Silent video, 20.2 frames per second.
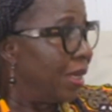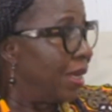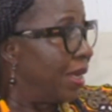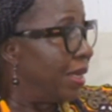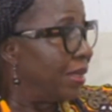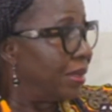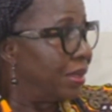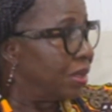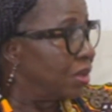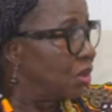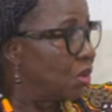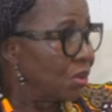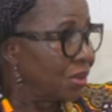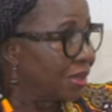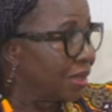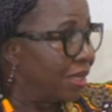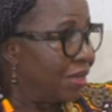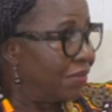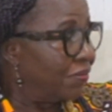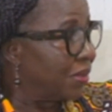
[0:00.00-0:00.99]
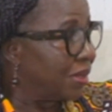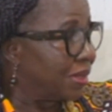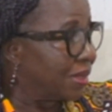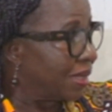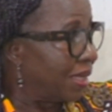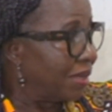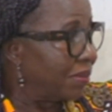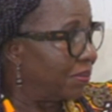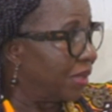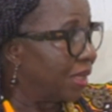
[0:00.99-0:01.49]
And it's not every
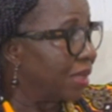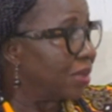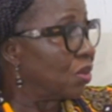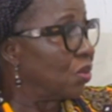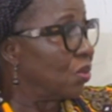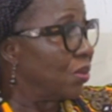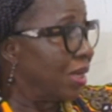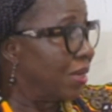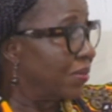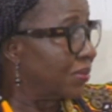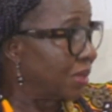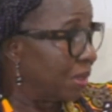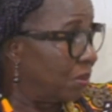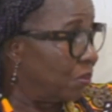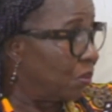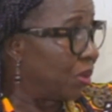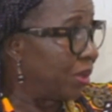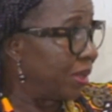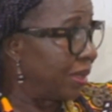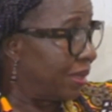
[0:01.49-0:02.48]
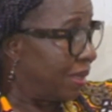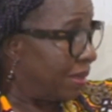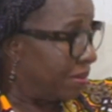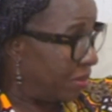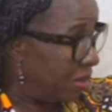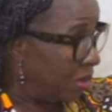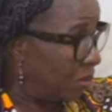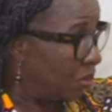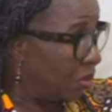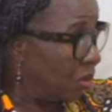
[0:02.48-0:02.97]
time that you have somebody
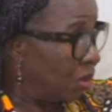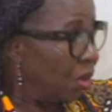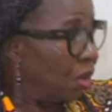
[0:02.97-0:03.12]
around.